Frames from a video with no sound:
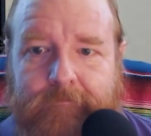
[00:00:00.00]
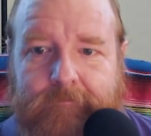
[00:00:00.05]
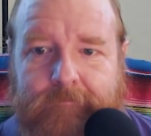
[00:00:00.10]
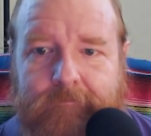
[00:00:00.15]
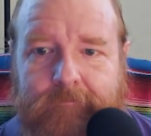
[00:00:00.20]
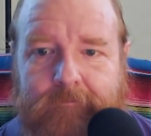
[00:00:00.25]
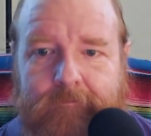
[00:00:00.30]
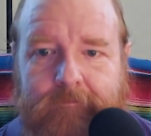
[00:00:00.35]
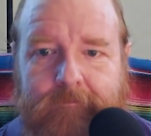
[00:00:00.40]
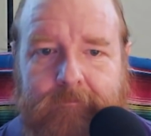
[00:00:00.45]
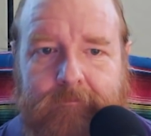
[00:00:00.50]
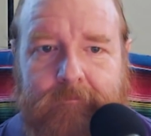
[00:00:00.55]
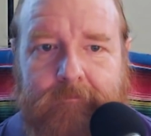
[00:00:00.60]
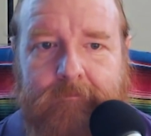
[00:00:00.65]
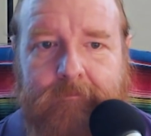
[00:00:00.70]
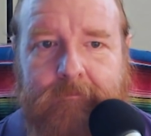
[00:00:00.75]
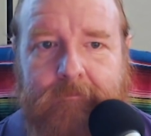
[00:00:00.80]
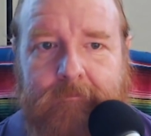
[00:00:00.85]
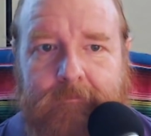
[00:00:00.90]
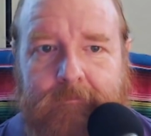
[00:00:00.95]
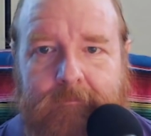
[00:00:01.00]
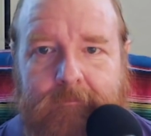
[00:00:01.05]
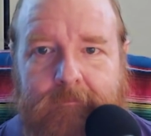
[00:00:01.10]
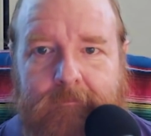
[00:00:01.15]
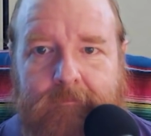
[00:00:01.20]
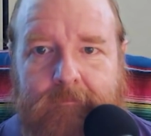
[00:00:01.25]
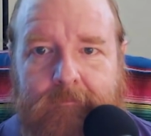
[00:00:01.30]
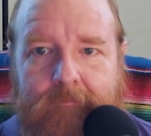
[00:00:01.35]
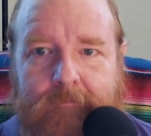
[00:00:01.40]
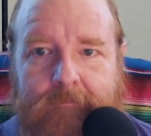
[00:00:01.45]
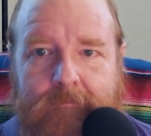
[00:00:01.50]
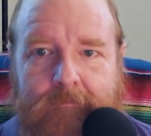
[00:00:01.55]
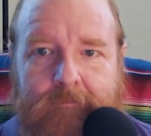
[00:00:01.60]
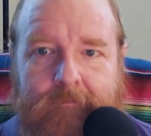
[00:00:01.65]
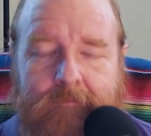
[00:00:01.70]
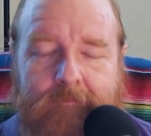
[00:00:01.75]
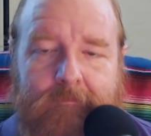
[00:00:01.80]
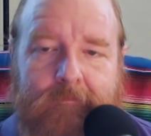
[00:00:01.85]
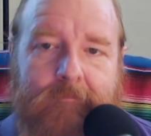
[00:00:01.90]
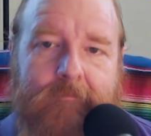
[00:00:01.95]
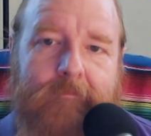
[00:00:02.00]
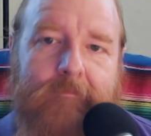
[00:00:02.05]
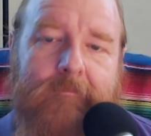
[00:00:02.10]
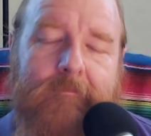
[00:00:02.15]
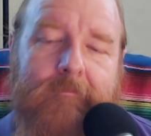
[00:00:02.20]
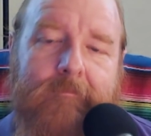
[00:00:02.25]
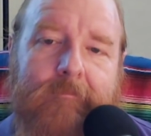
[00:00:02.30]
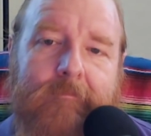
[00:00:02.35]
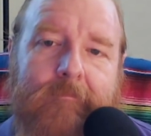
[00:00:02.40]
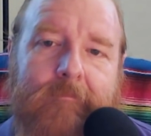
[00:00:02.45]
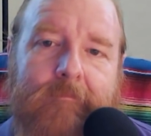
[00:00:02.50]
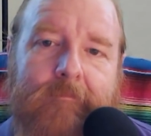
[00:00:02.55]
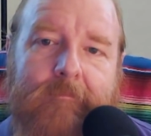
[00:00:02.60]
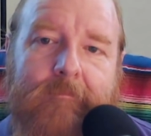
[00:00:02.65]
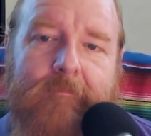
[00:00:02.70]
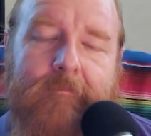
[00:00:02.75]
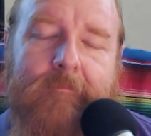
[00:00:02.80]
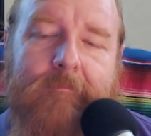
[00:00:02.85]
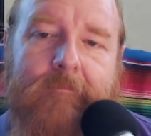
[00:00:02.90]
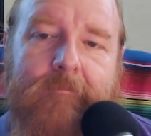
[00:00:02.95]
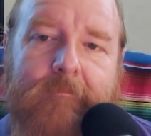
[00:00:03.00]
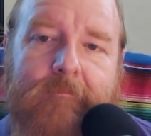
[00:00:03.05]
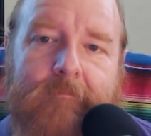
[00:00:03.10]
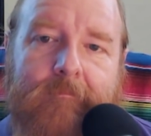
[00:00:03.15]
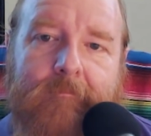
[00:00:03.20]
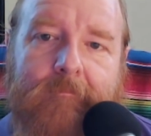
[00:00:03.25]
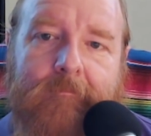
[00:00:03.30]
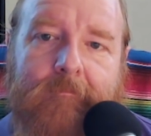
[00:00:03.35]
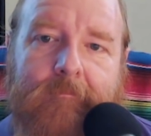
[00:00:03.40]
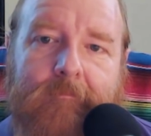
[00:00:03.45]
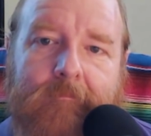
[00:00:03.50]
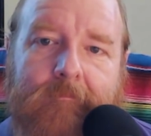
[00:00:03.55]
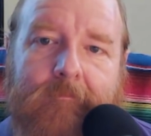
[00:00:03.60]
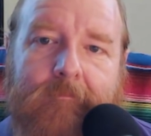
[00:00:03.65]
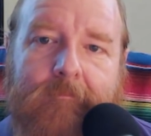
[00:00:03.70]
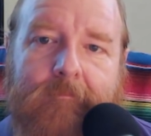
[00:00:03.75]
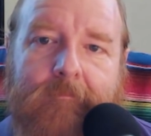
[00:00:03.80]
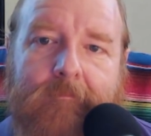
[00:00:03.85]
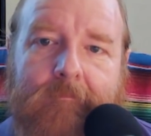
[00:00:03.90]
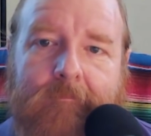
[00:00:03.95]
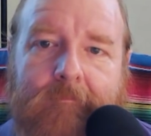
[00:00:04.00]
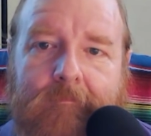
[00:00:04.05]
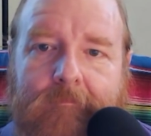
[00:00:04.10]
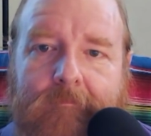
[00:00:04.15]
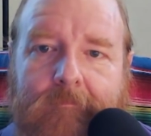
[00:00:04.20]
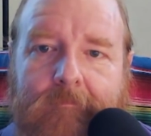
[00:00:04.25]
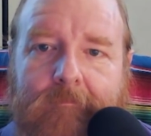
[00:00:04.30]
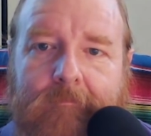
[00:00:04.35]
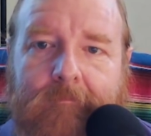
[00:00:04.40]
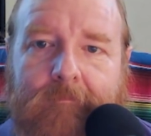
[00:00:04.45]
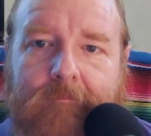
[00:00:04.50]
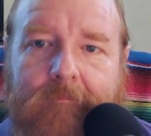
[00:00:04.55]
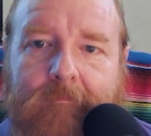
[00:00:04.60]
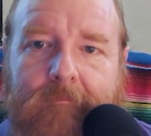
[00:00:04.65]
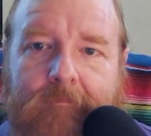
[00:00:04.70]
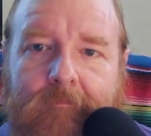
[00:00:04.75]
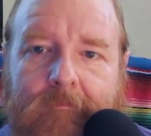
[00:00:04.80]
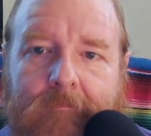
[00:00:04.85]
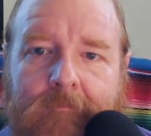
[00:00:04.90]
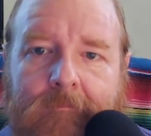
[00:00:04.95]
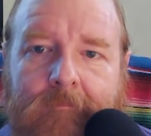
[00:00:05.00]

(not speaking)